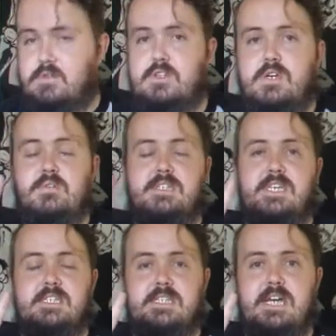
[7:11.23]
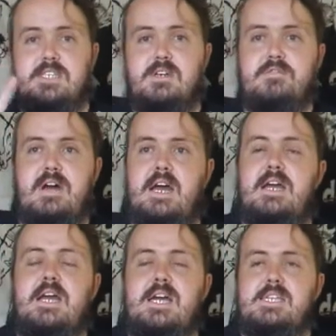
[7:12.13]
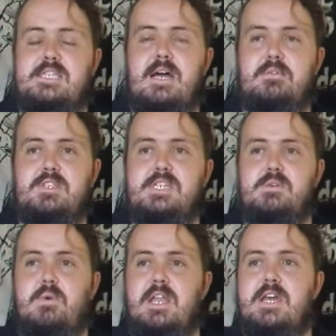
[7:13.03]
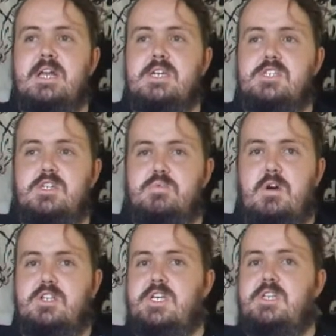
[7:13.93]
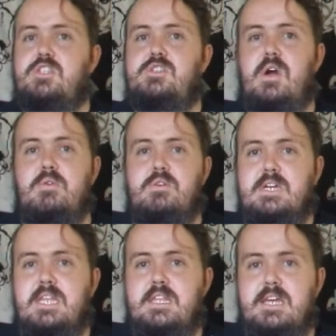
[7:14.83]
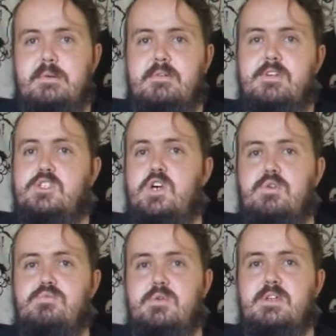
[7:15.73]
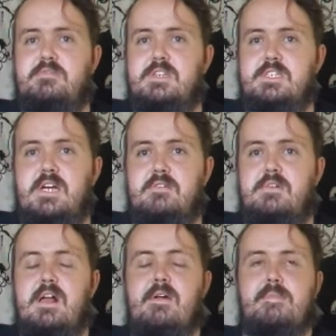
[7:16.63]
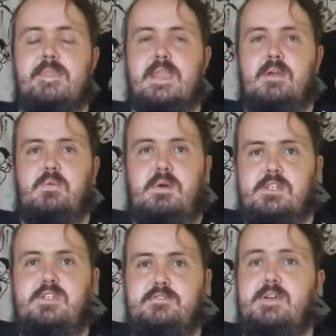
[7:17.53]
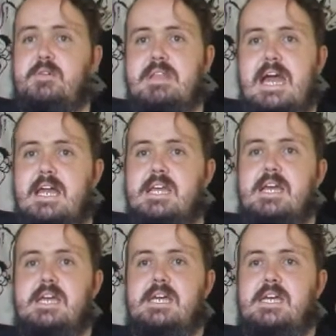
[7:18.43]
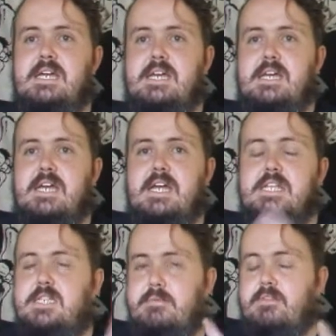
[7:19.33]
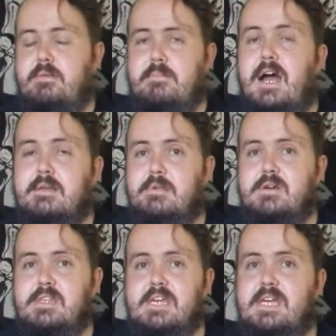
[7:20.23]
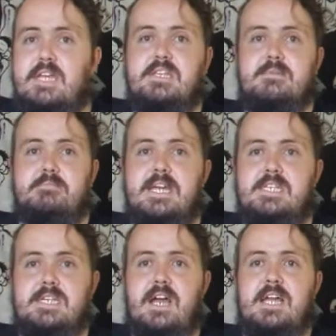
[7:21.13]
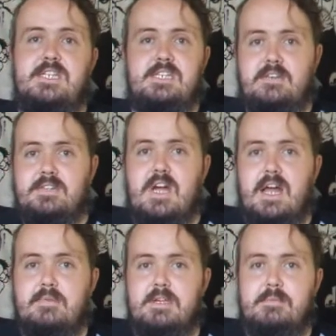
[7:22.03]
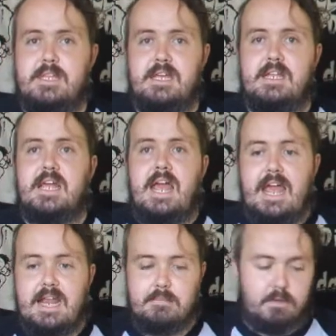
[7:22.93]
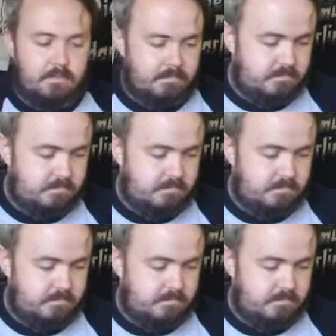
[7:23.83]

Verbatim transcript: There are 2 seasons out so far. Start with season 1, just watch it, don't look anything up of it, don't ruin it for yourself. Once you figure it out, it's a bit of a mind-blowing thing. It is amazing, I definitely highly recommend it, Hannibal.